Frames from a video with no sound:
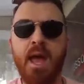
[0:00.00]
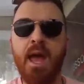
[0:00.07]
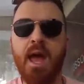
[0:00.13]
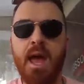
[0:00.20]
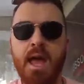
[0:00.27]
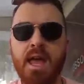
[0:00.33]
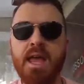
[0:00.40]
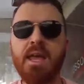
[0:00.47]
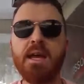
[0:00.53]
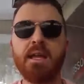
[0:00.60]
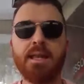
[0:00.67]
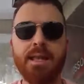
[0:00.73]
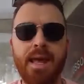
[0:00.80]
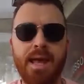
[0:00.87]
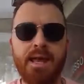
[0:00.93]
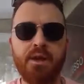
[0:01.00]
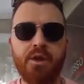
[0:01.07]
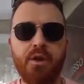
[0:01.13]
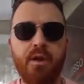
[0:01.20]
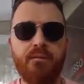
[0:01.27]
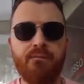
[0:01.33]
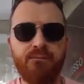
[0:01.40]
he
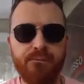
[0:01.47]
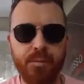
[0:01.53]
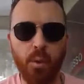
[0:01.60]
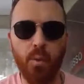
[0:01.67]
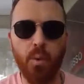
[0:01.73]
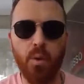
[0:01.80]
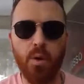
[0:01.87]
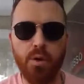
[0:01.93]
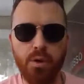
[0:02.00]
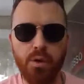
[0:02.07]
landed 4